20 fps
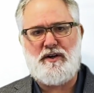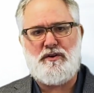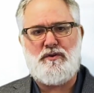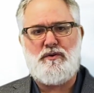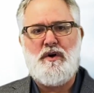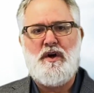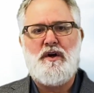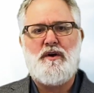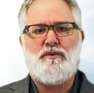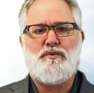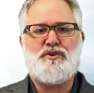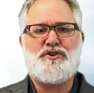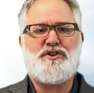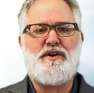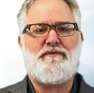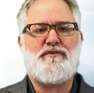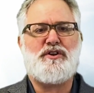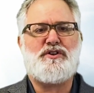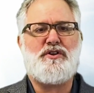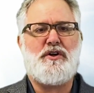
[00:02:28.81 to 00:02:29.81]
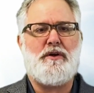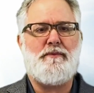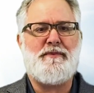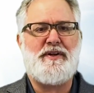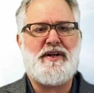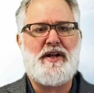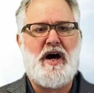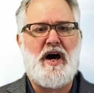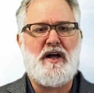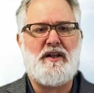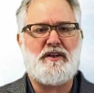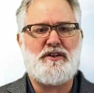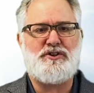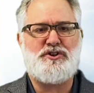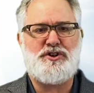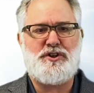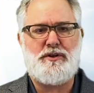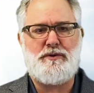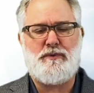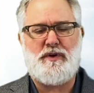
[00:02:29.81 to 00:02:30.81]
or whichever
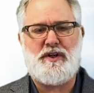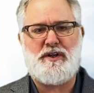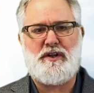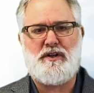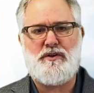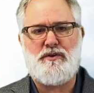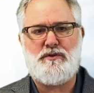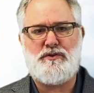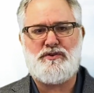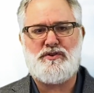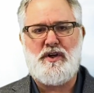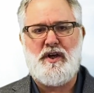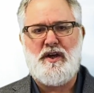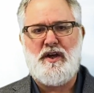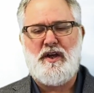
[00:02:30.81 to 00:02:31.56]
terminology you want to use,